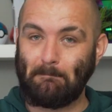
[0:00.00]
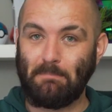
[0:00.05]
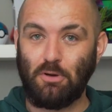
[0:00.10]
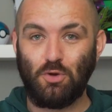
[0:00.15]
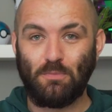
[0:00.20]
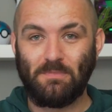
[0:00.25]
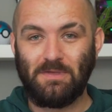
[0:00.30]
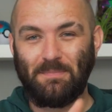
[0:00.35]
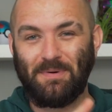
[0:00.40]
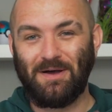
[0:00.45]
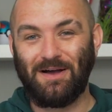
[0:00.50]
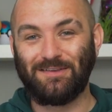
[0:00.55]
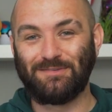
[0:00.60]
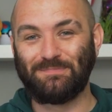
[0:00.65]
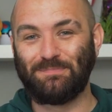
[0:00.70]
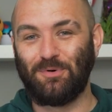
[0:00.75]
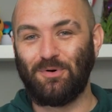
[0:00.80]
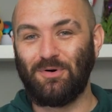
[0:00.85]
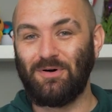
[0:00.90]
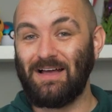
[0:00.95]
boot your
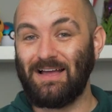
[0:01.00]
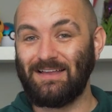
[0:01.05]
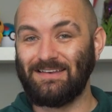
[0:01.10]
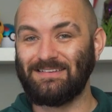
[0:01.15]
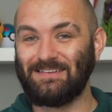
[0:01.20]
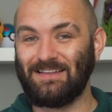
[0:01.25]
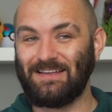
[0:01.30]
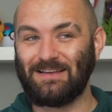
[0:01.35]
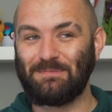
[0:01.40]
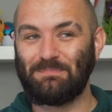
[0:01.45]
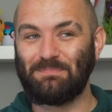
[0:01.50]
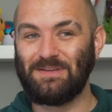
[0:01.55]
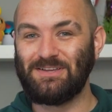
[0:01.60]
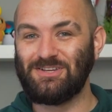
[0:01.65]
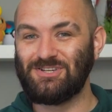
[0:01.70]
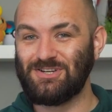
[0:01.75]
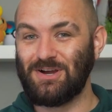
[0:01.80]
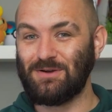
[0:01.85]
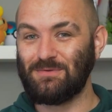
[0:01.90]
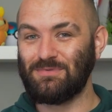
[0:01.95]
passport and like be
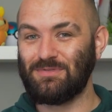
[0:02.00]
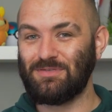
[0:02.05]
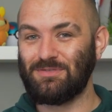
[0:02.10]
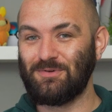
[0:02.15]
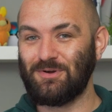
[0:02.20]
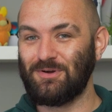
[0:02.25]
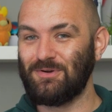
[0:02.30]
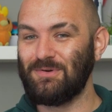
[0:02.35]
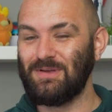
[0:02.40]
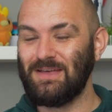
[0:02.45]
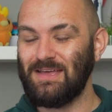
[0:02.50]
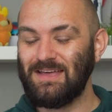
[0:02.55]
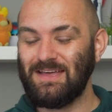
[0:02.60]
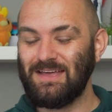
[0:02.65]
shown through.